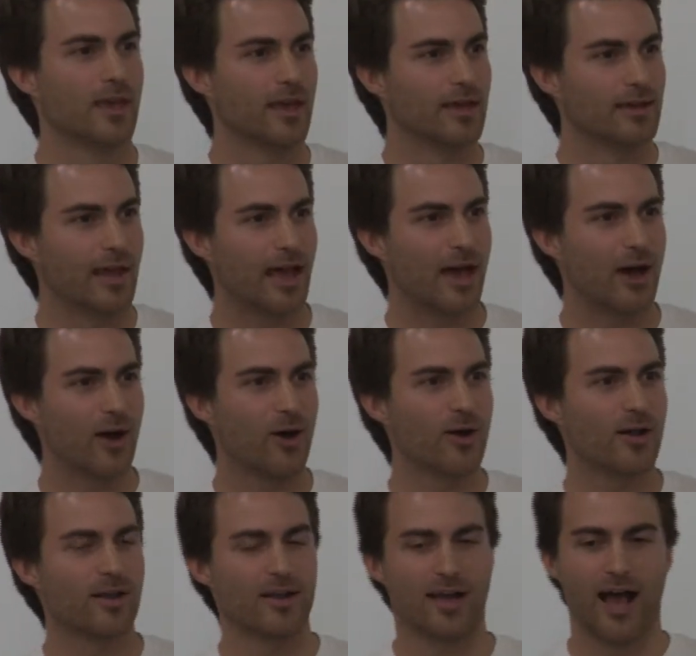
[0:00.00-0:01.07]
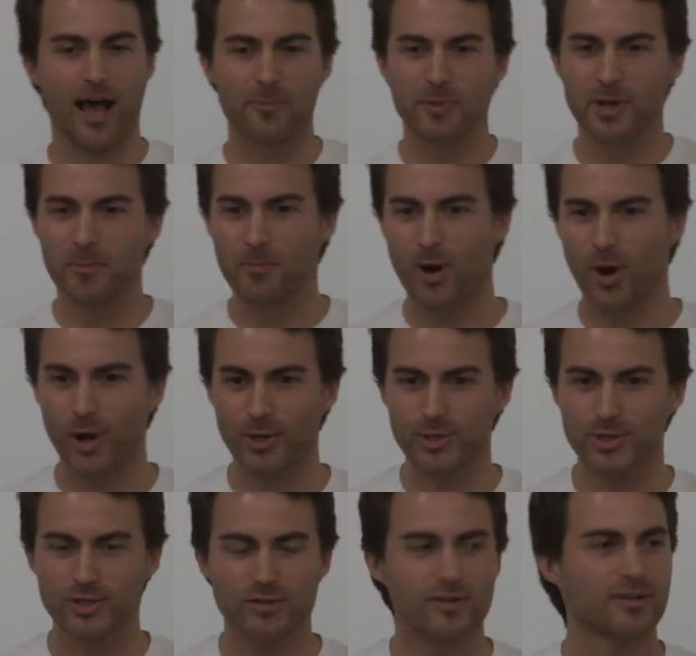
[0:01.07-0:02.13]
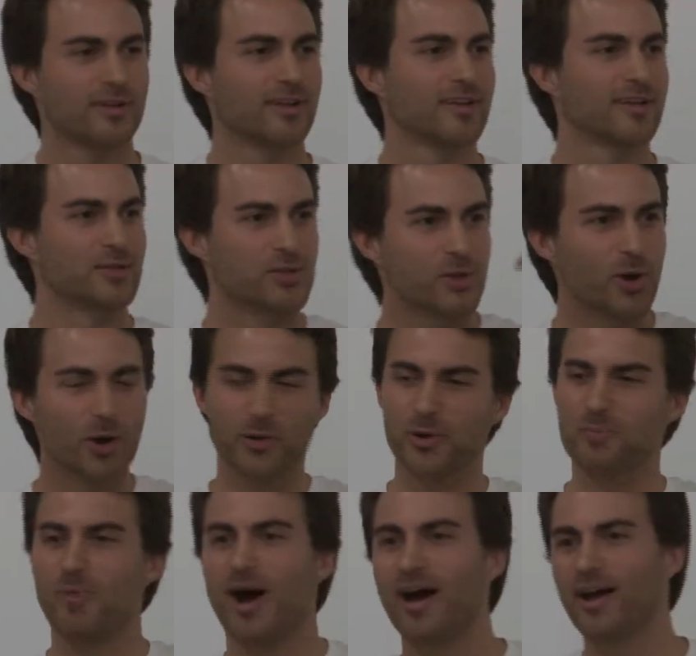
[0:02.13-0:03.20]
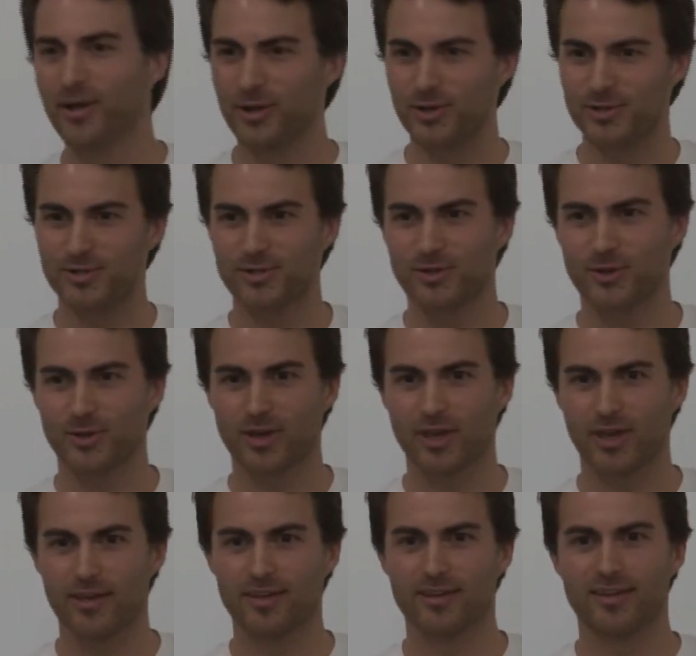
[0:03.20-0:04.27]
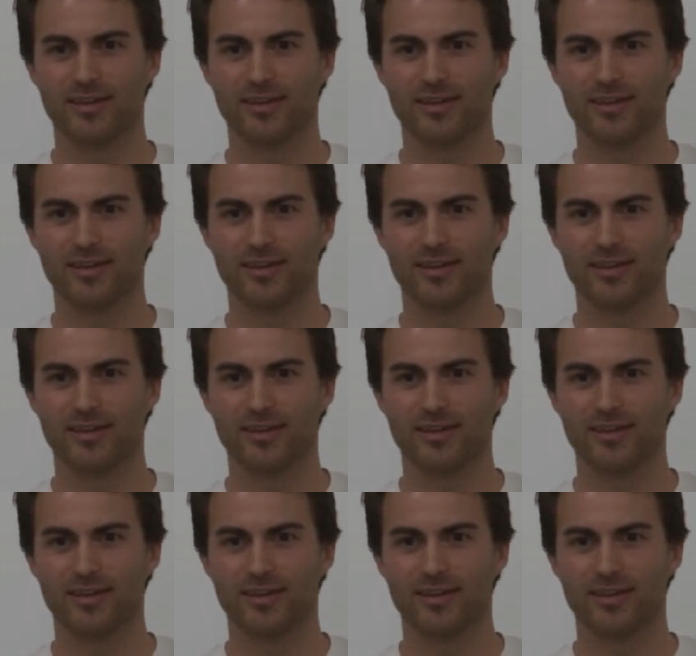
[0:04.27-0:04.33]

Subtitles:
And now I'm going to march 200 miles, okay,